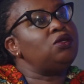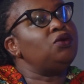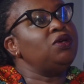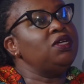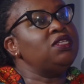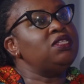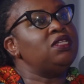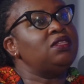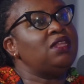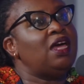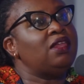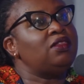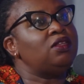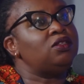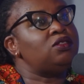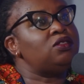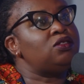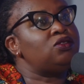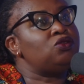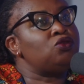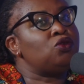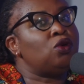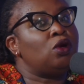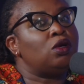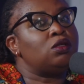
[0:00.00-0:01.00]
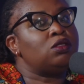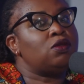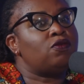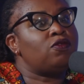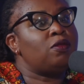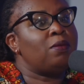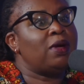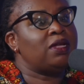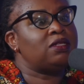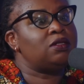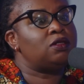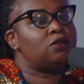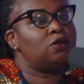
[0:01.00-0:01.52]
So isn't that the crux of
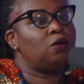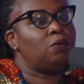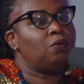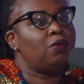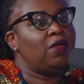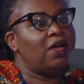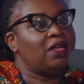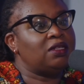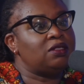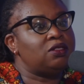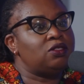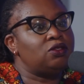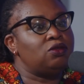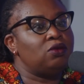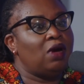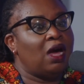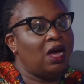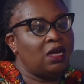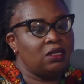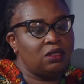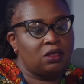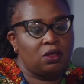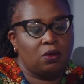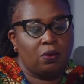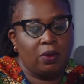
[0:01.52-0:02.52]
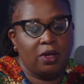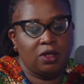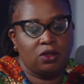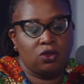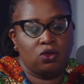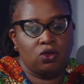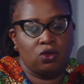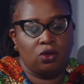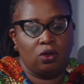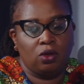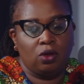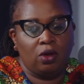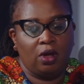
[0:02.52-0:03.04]
the matter, Tom, that you asked the
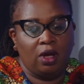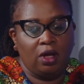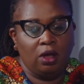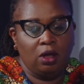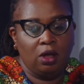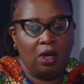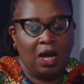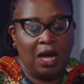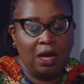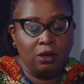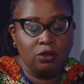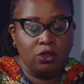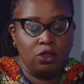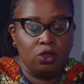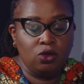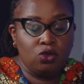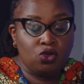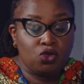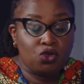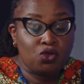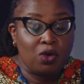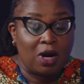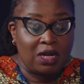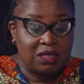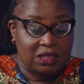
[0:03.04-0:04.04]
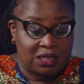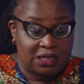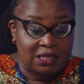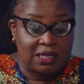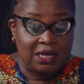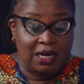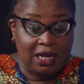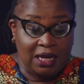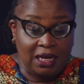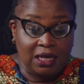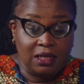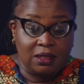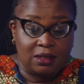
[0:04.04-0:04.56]
question that how do you
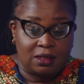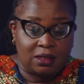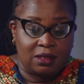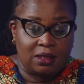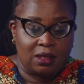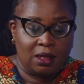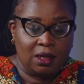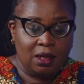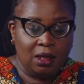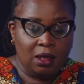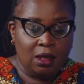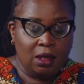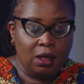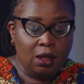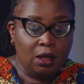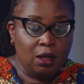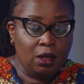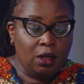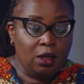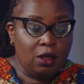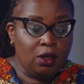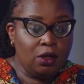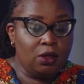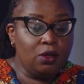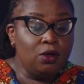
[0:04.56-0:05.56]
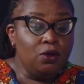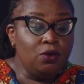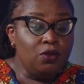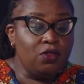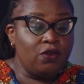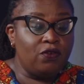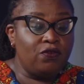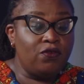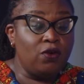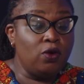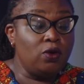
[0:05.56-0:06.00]
translate who the